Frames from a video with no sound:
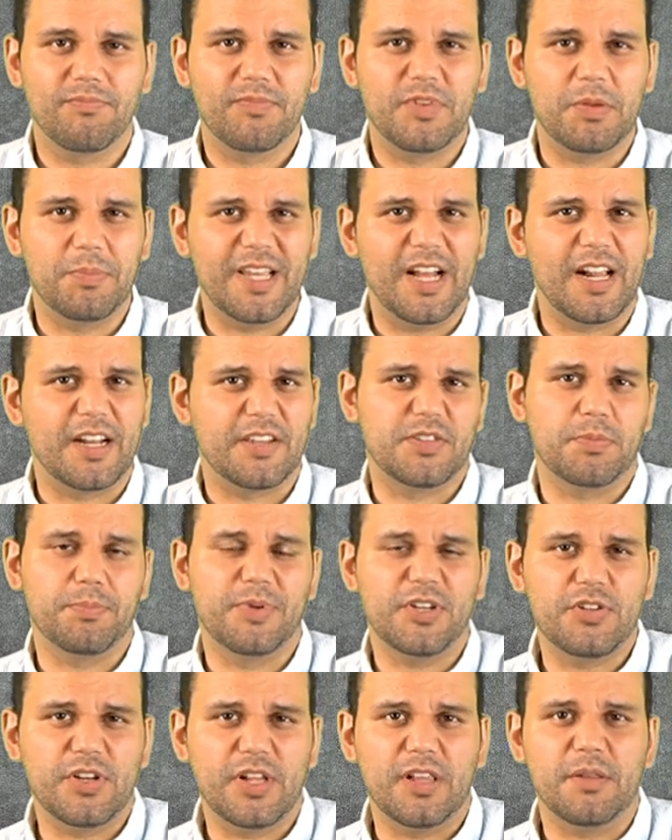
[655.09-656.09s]
to be honest, a
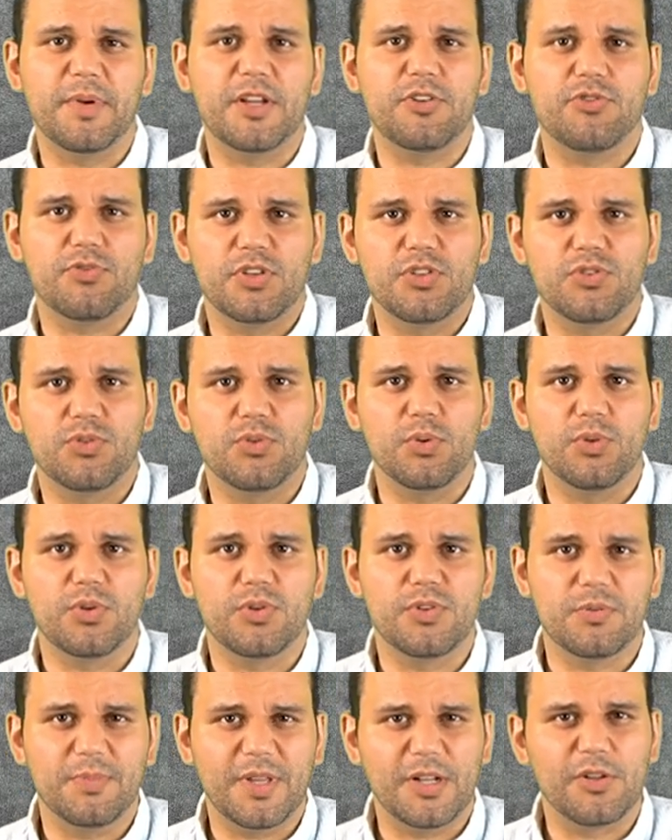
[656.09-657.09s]
bunch of elementary
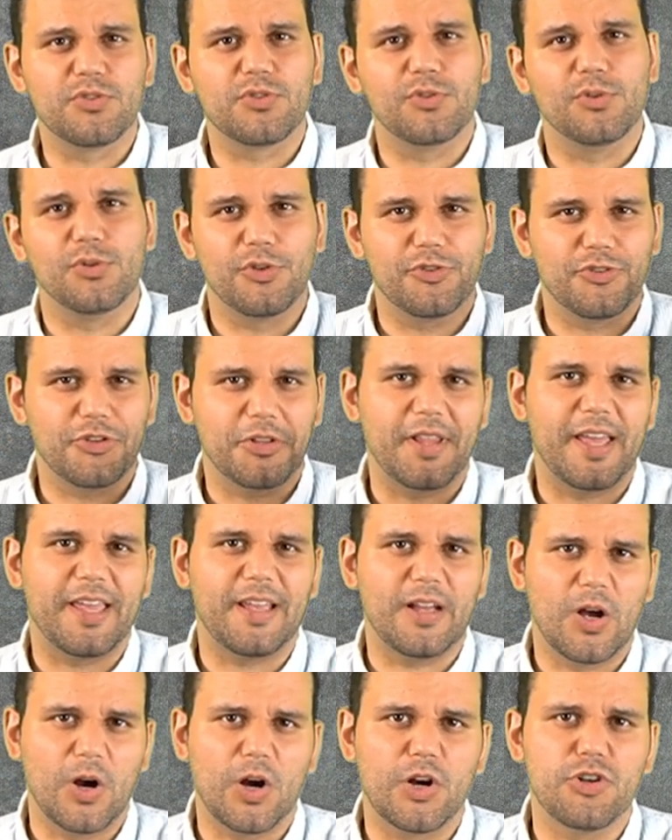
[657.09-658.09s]
schoolers, middle schoolers, and
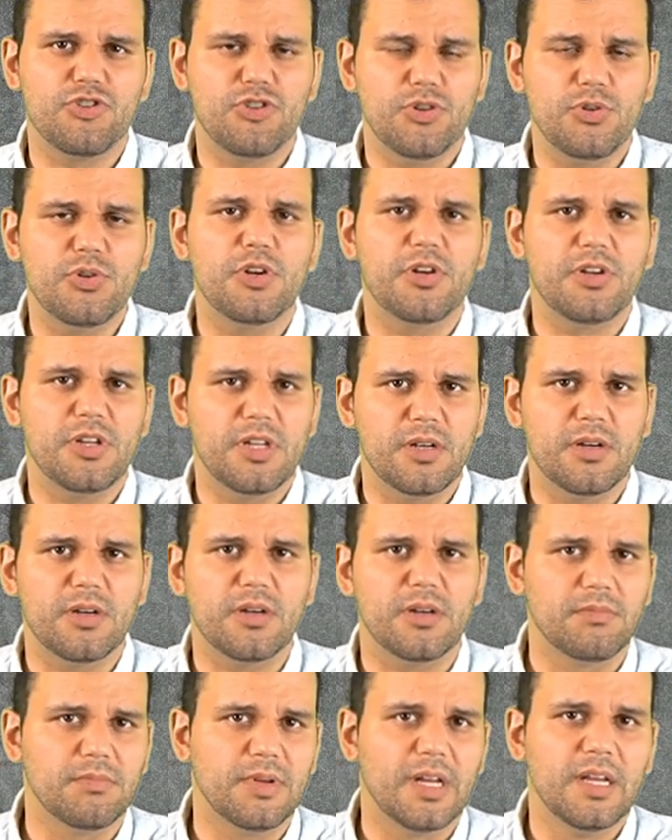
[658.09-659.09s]
like our junior
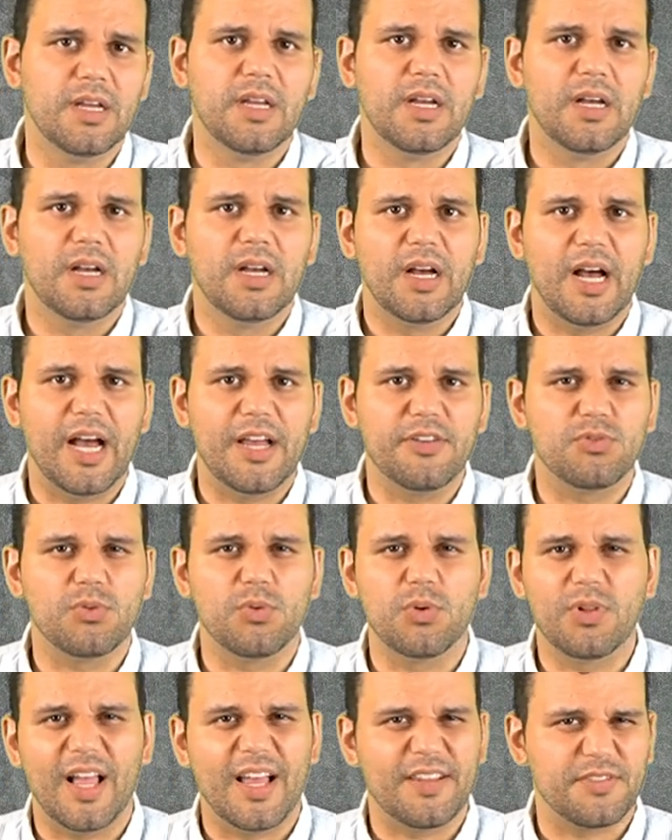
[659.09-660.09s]
year high
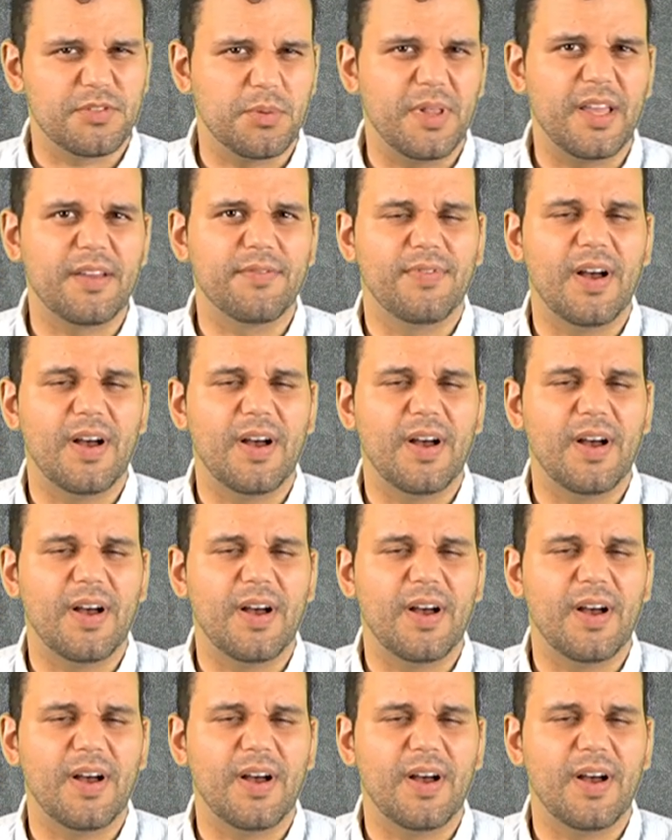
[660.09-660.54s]
school class. There were like